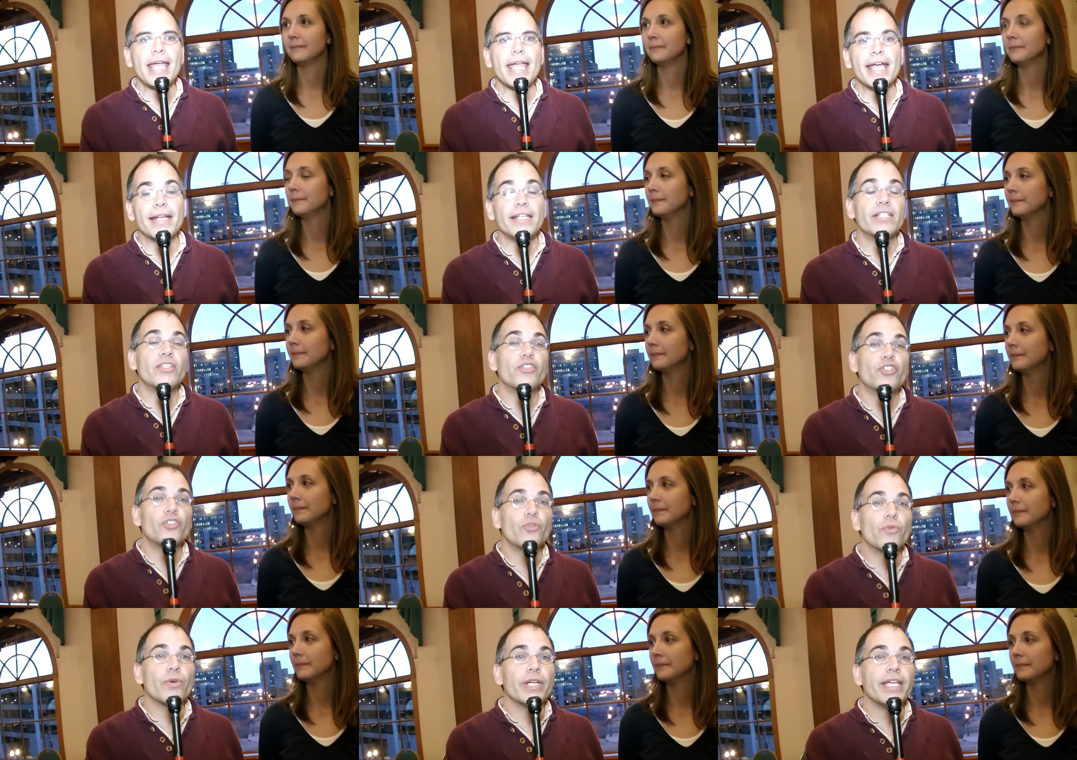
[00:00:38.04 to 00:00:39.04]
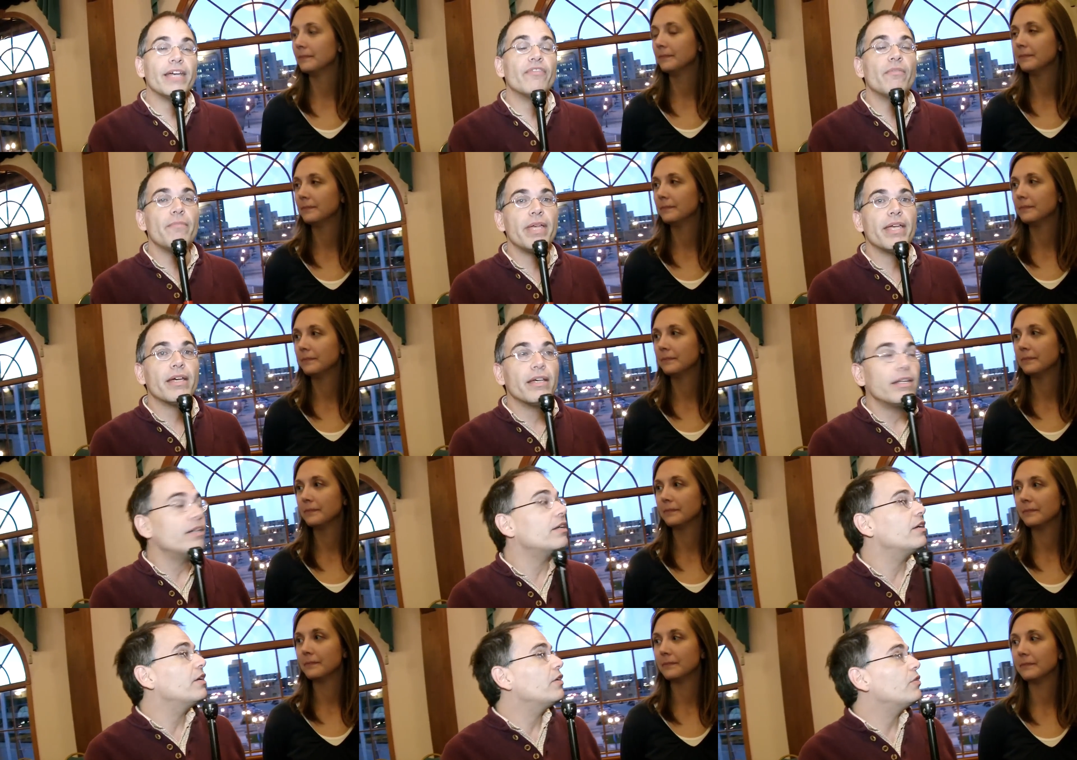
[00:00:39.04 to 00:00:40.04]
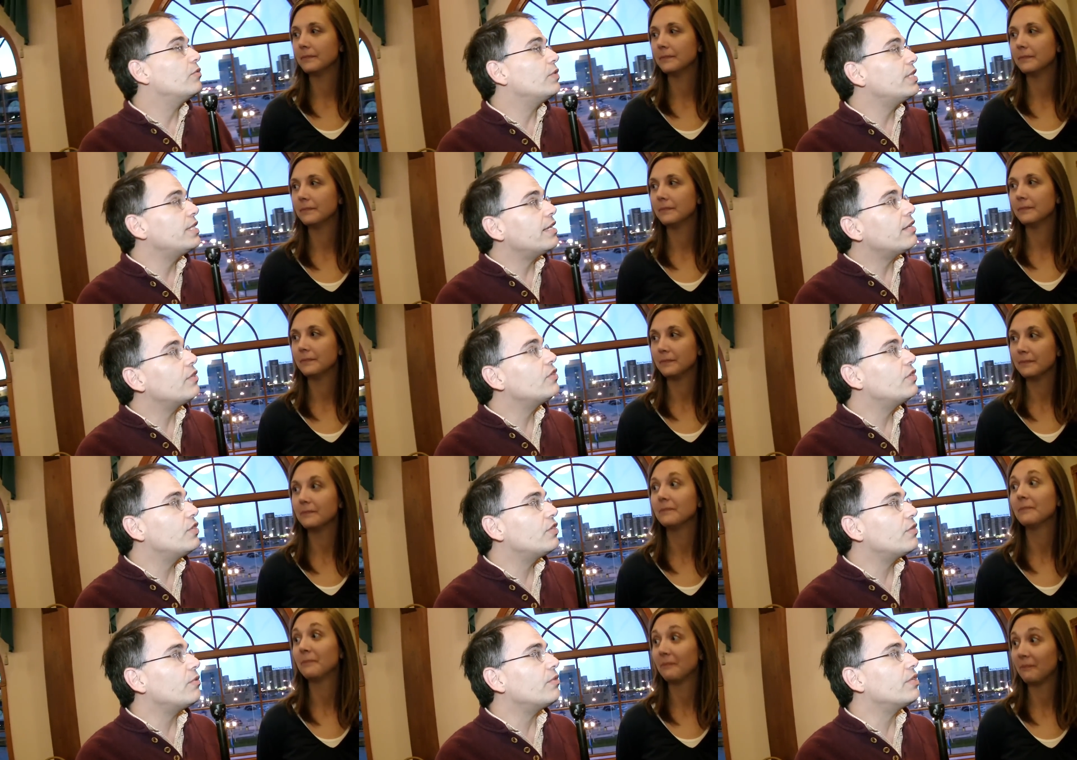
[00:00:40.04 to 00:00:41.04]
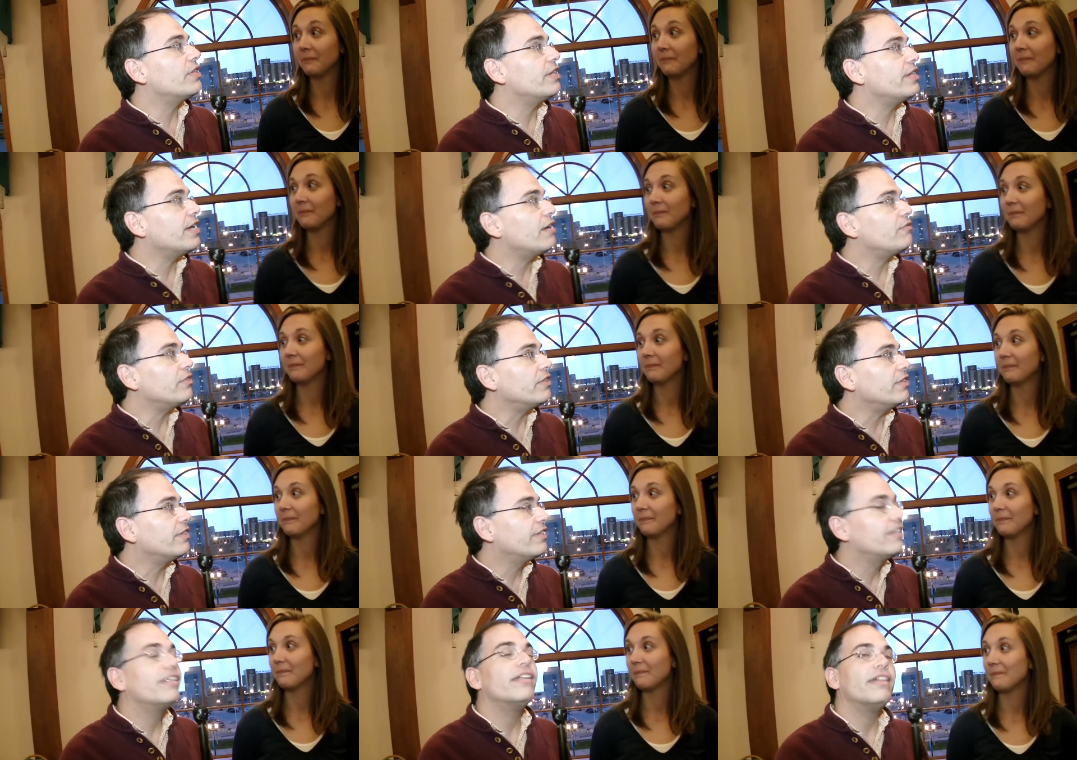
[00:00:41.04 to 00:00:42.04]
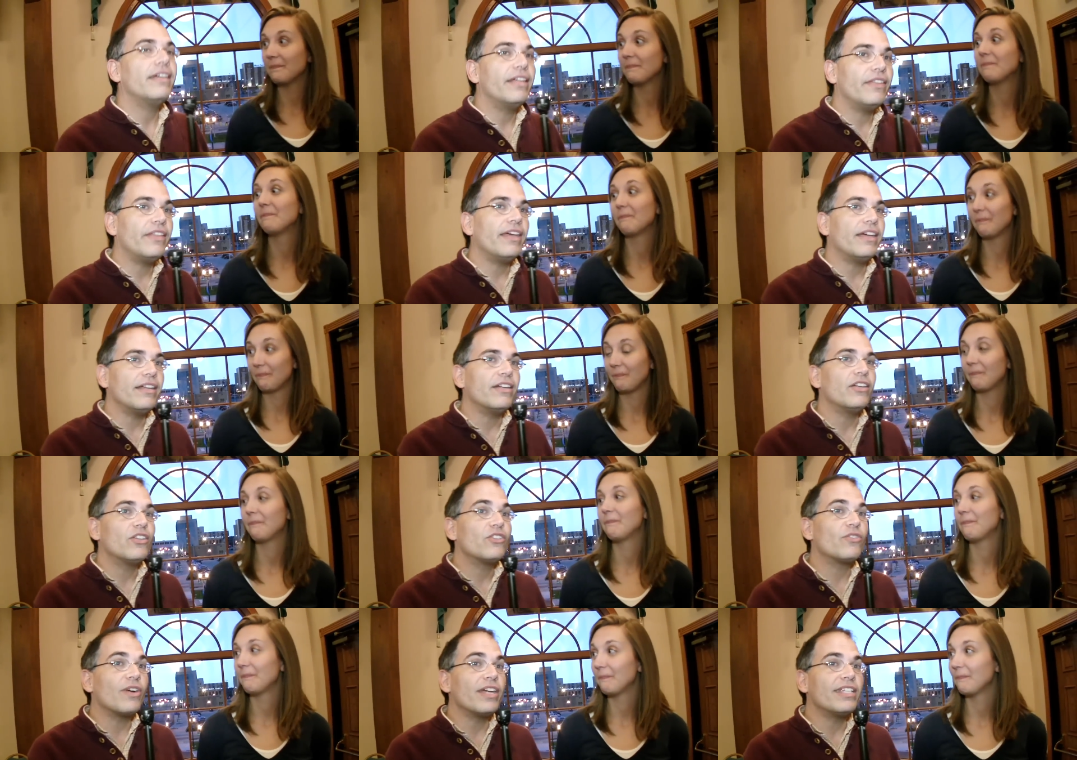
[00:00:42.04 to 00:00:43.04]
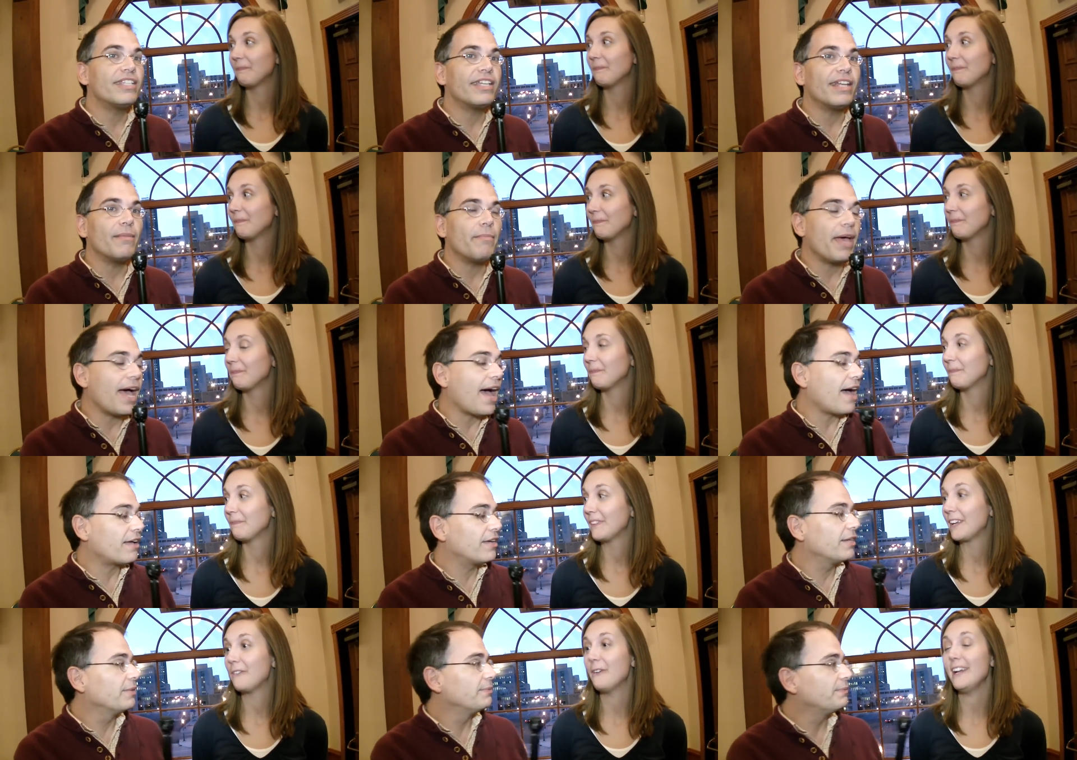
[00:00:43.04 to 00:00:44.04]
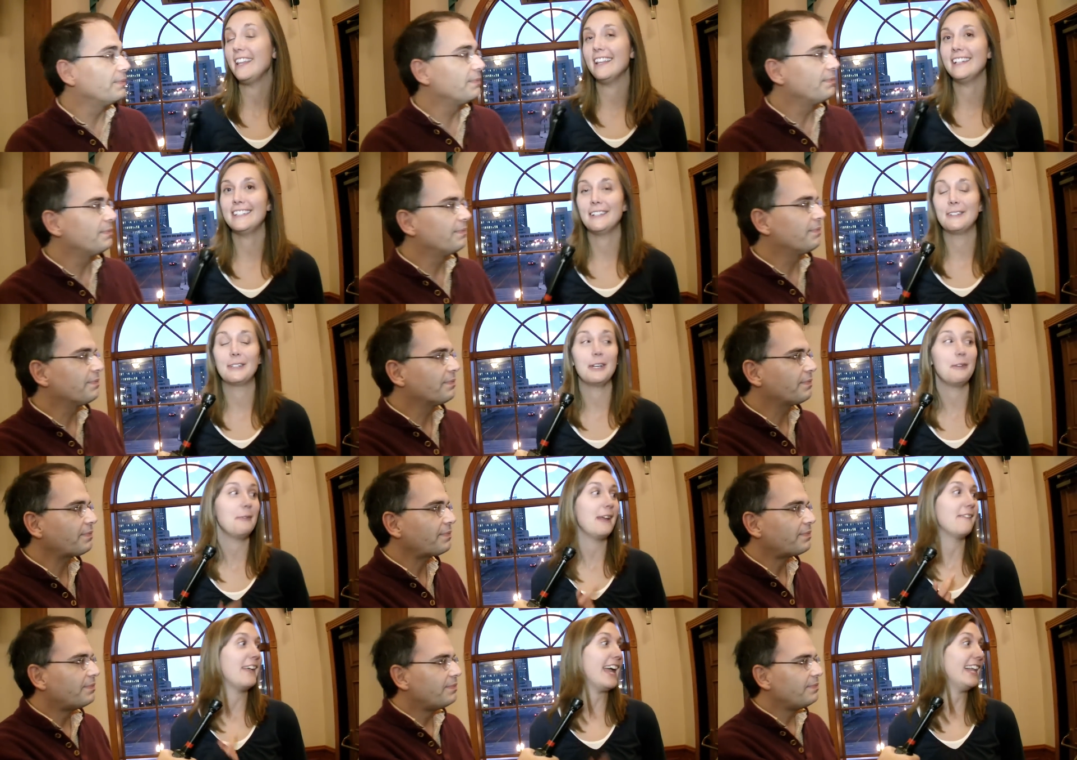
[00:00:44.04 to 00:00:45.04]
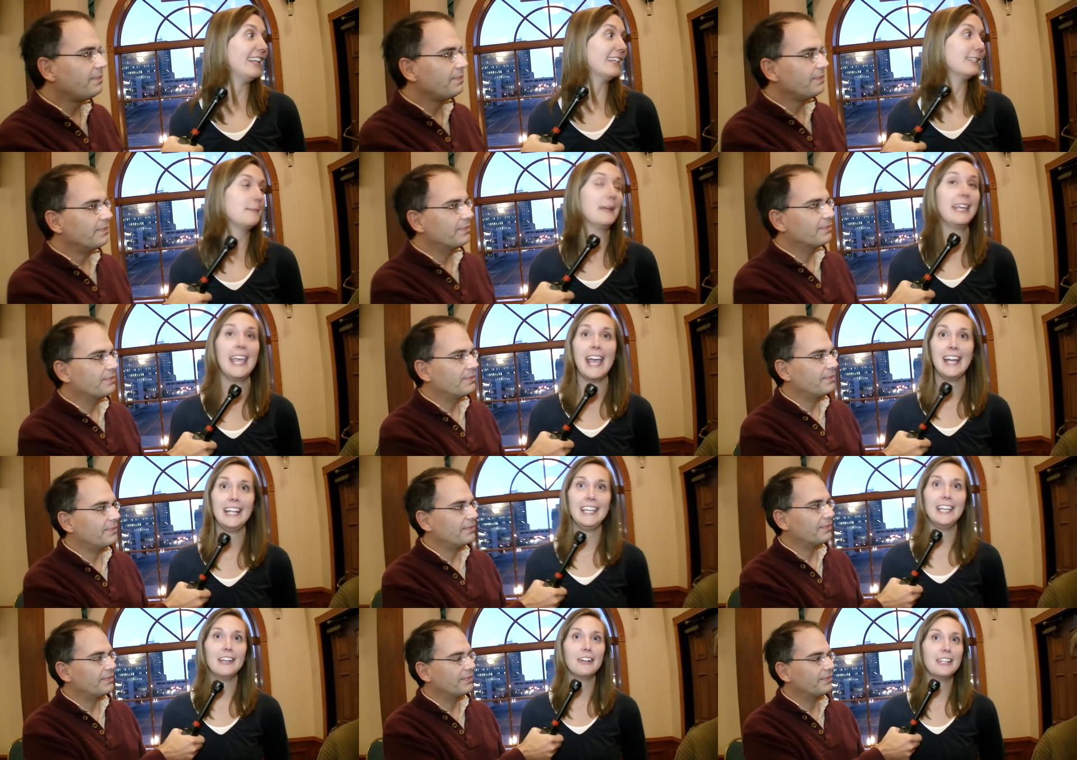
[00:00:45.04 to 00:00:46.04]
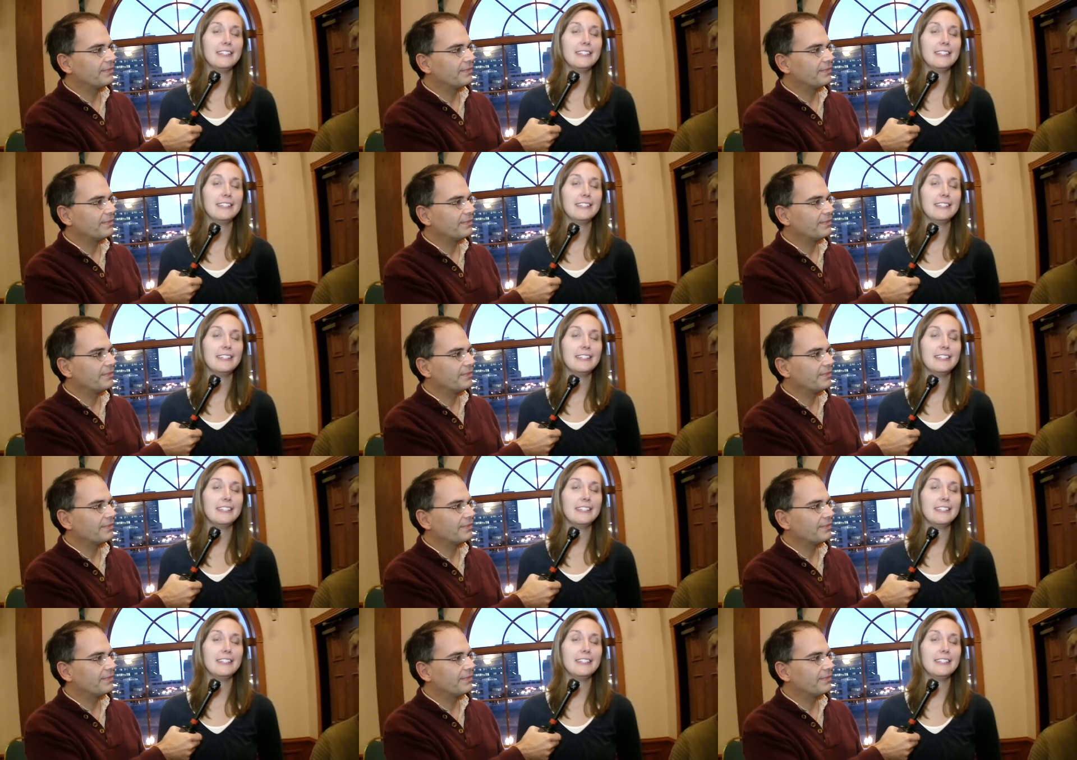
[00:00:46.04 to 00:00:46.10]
Speaker 1: And it's the story of a man who sells his soul to the devil and then tries to get it back.
Speaker 2: Great, that sounds good. We have Alex McCaddy here.